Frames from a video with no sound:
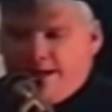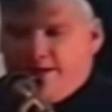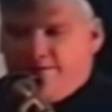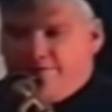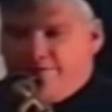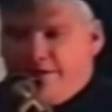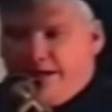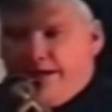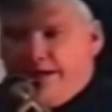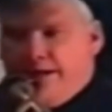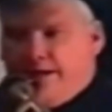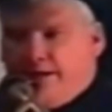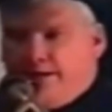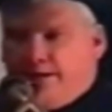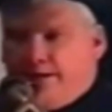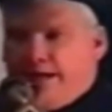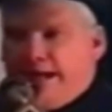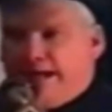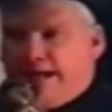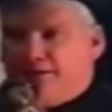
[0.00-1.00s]
we have
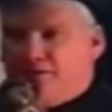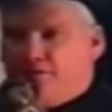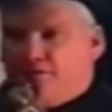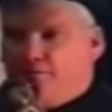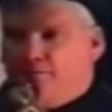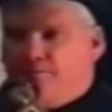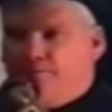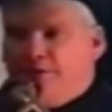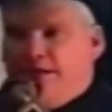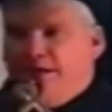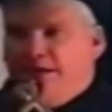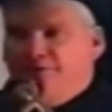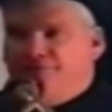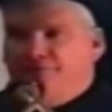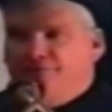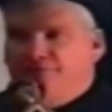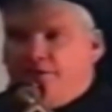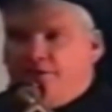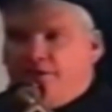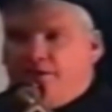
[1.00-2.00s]
a actual
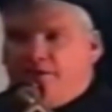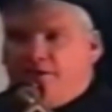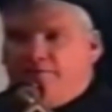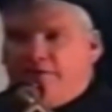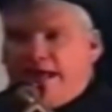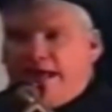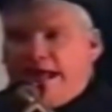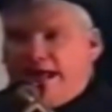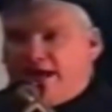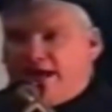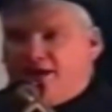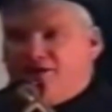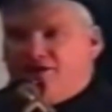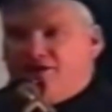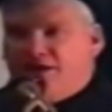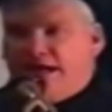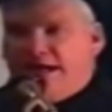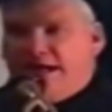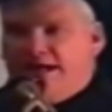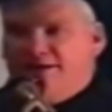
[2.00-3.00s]
piece of
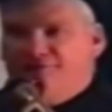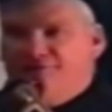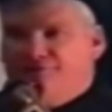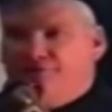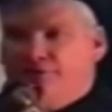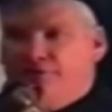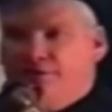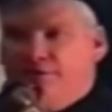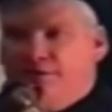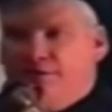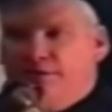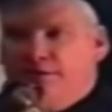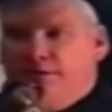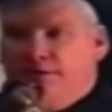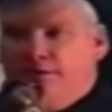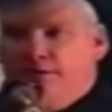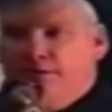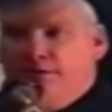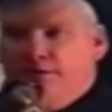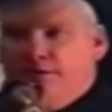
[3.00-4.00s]
agatized
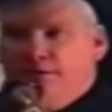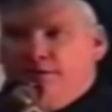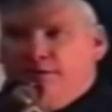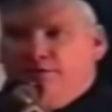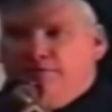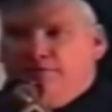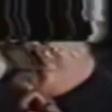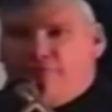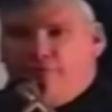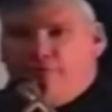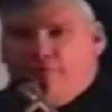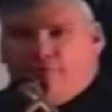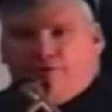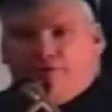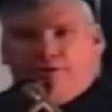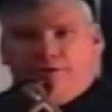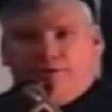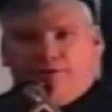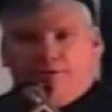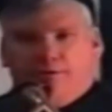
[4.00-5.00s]

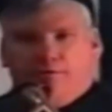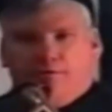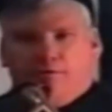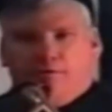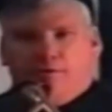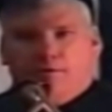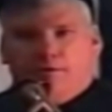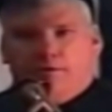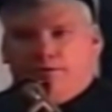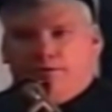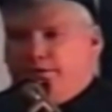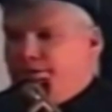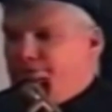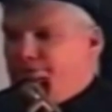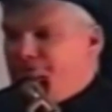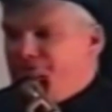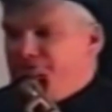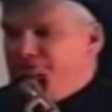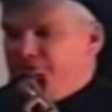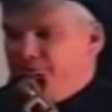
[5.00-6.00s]
fruit, or
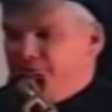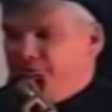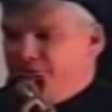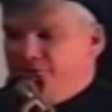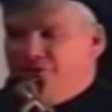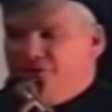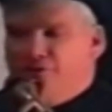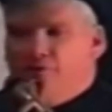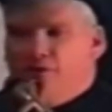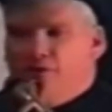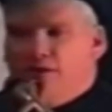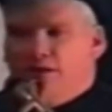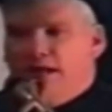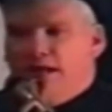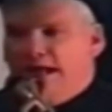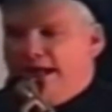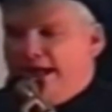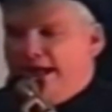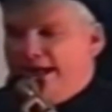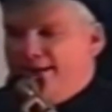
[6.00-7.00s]
it's similar to a
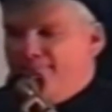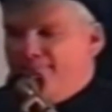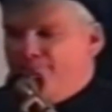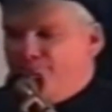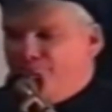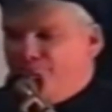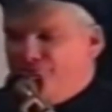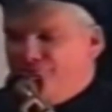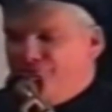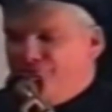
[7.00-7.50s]
lime.